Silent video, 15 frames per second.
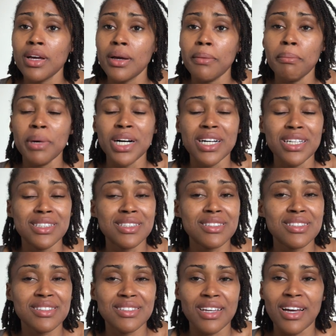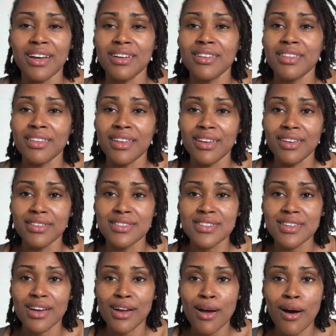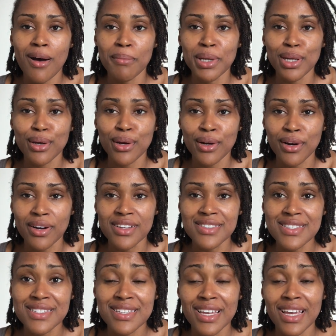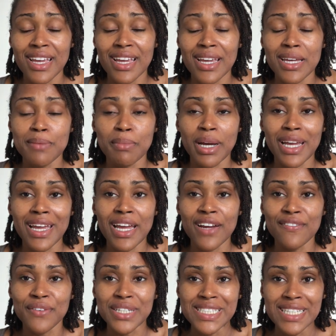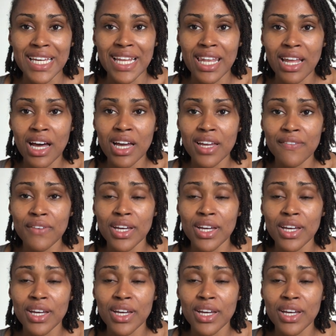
But yeah, it's a common occurrence in my everyday life.